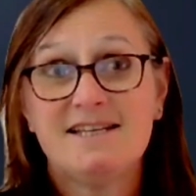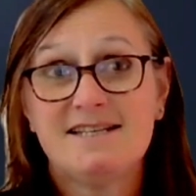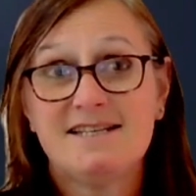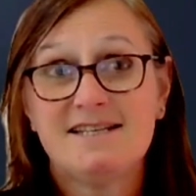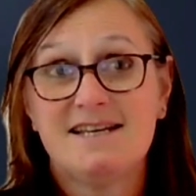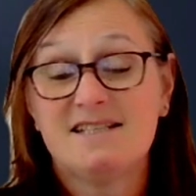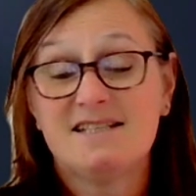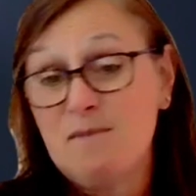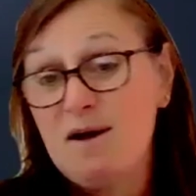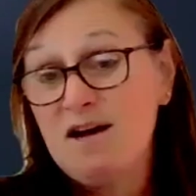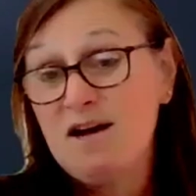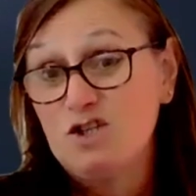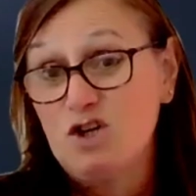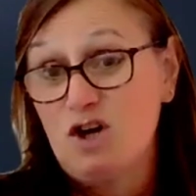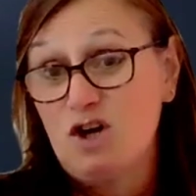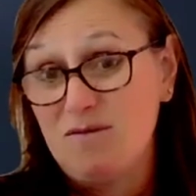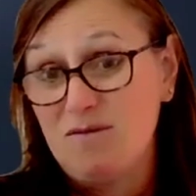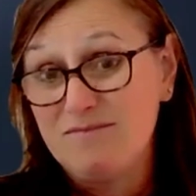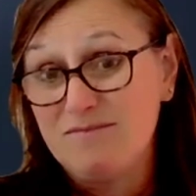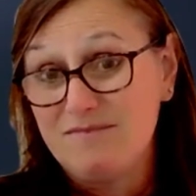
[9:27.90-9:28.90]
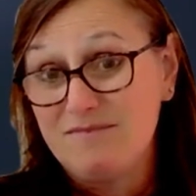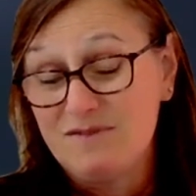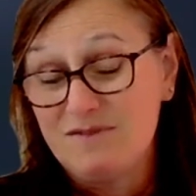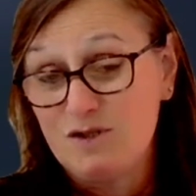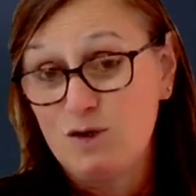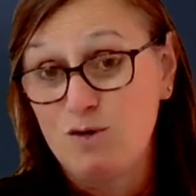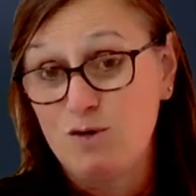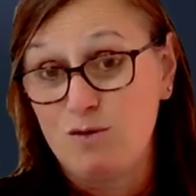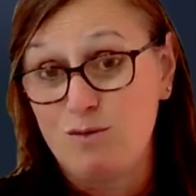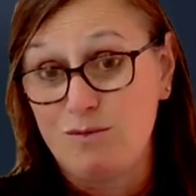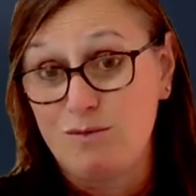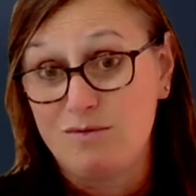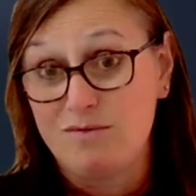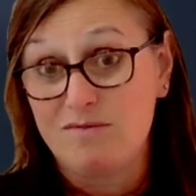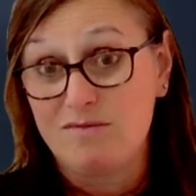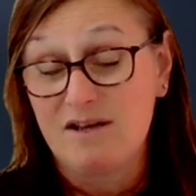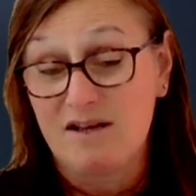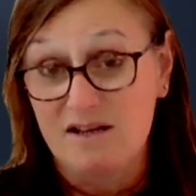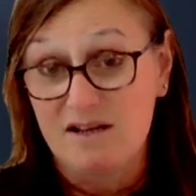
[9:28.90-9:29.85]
And it's my job to